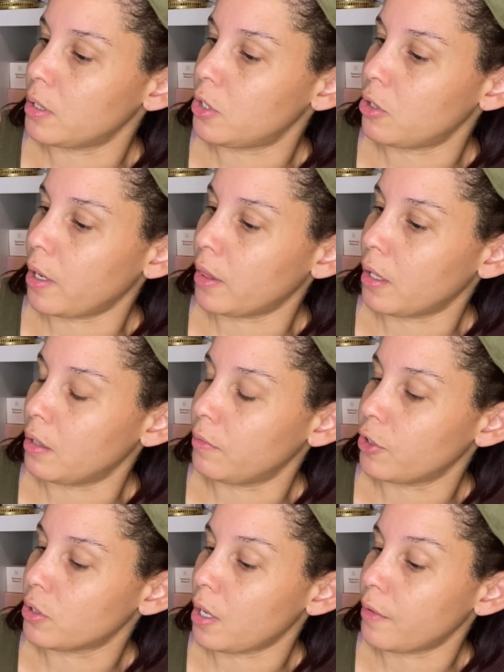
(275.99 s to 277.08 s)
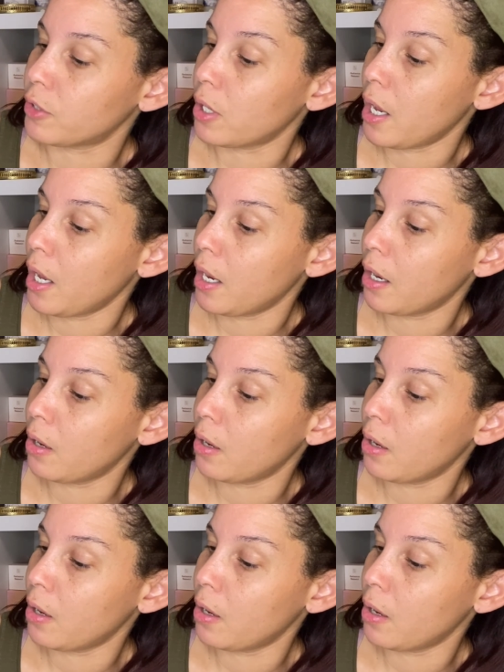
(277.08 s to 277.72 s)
strengthens for softer hair,